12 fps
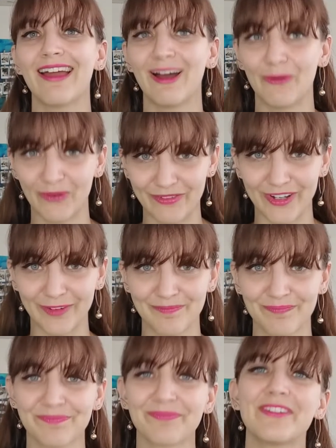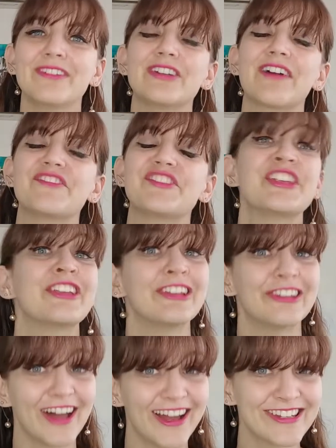However,
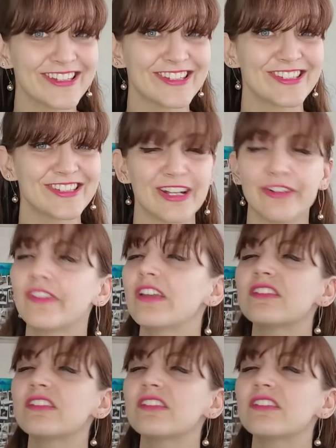diverticulitis itself